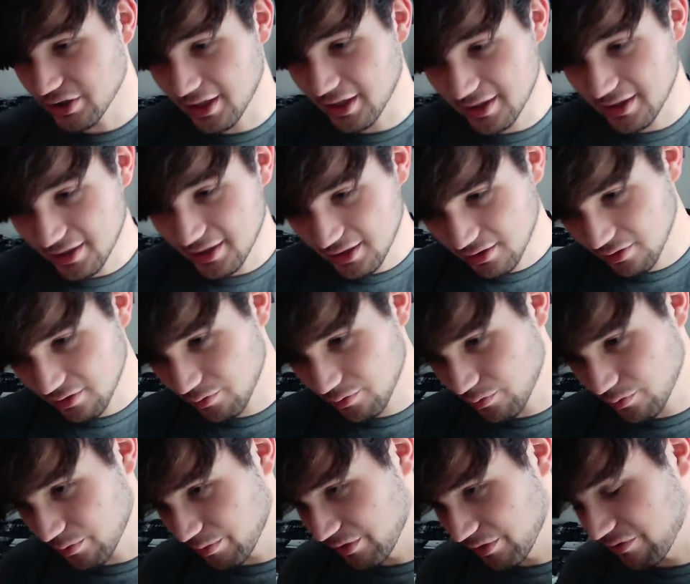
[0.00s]
I think it
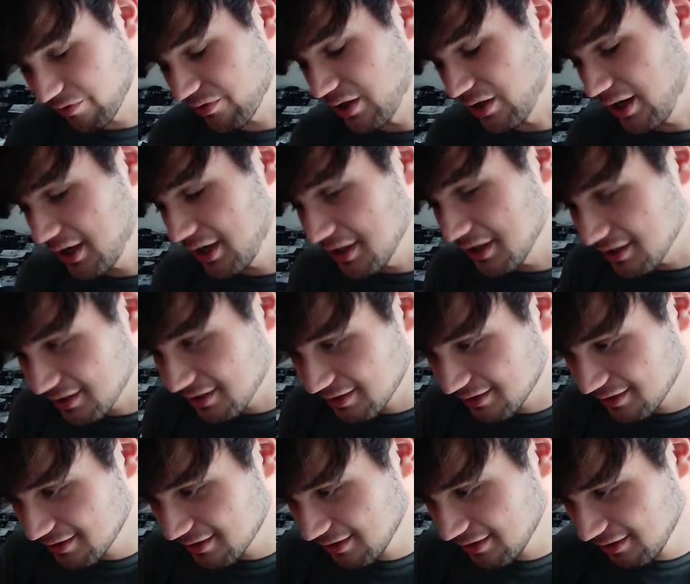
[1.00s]
would be fine.
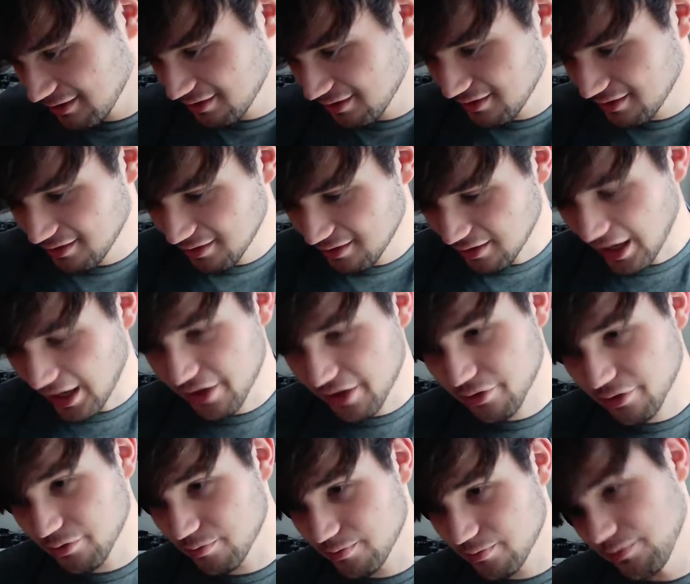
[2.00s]
I
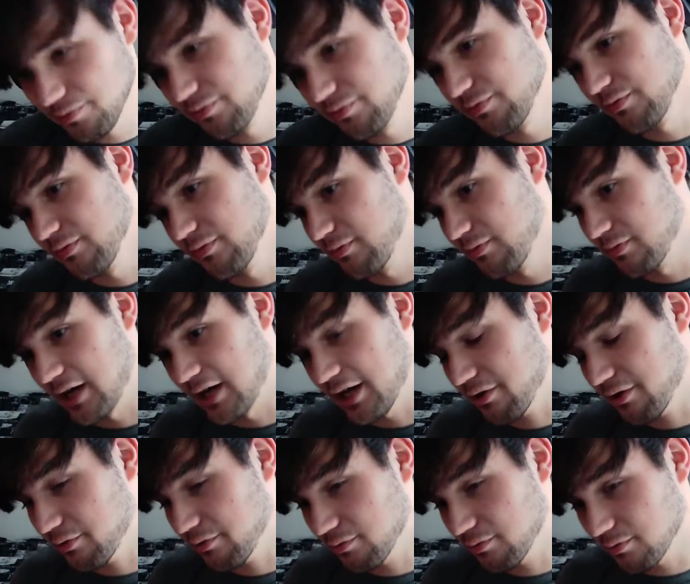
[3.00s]
don't I
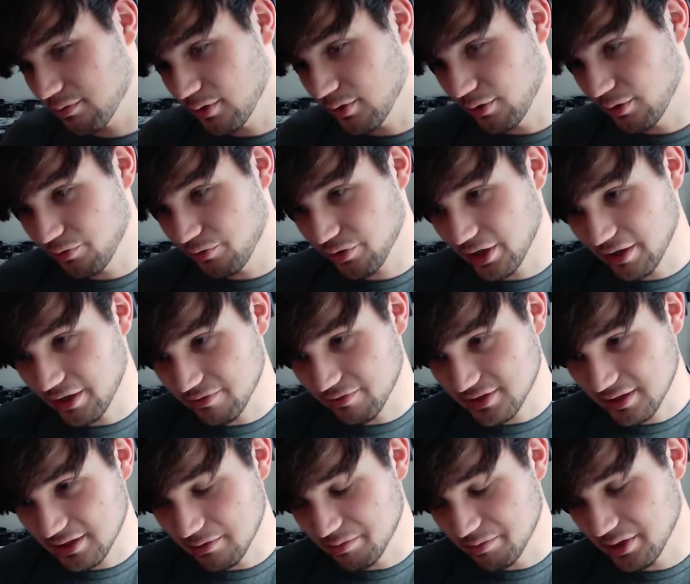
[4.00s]
don't know if you're gonna have the
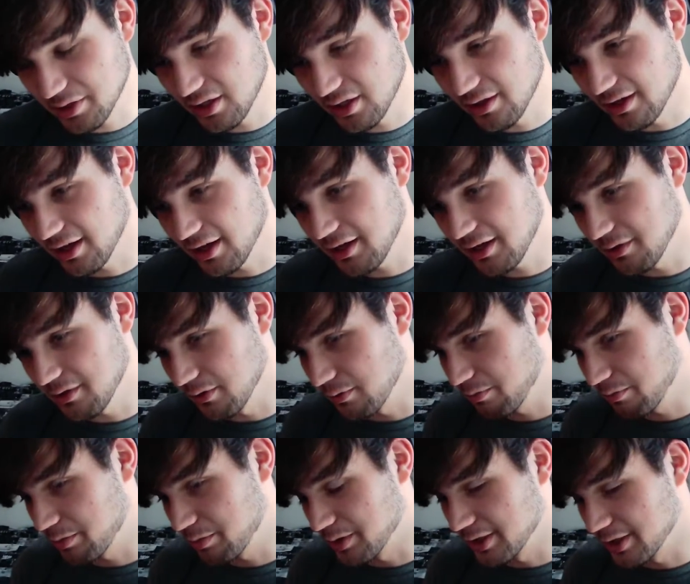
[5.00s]
same opinion that I do,
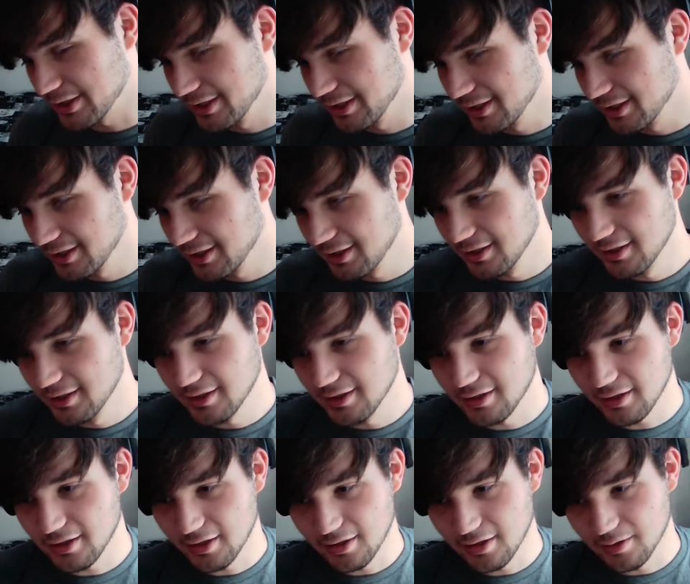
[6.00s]
but
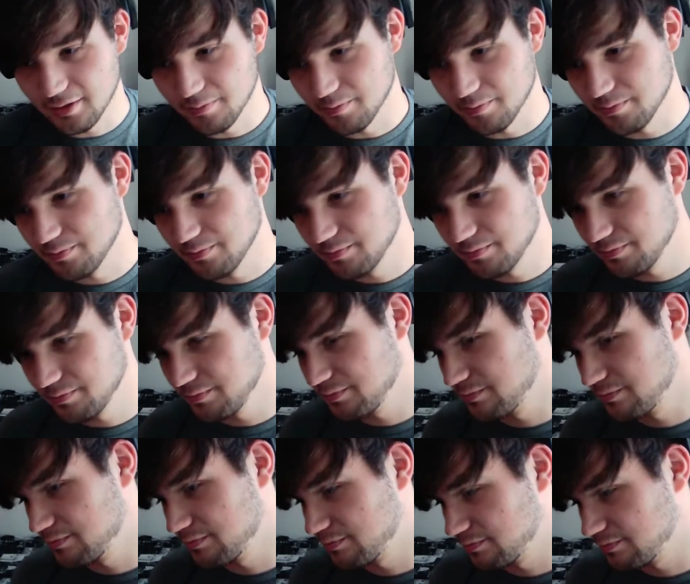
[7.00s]
um,
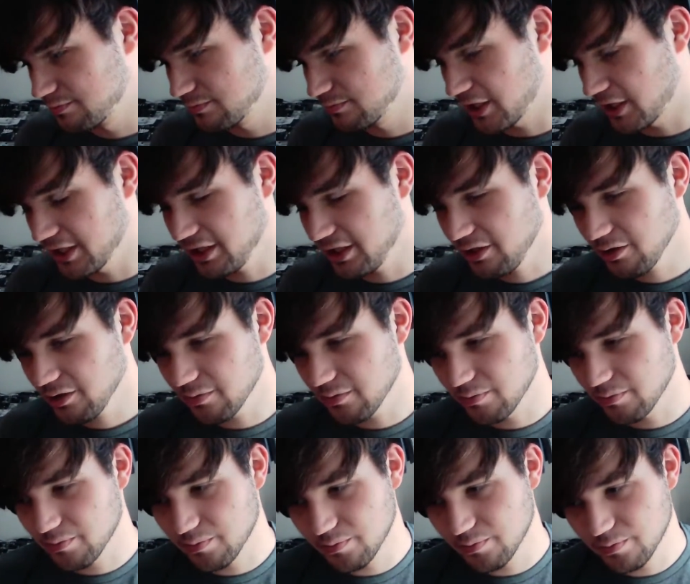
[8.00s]
I think it.
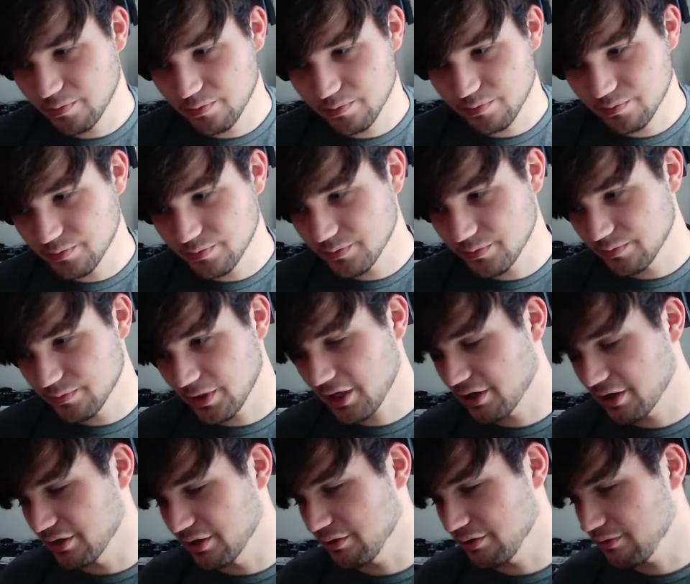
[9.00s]
I don't know.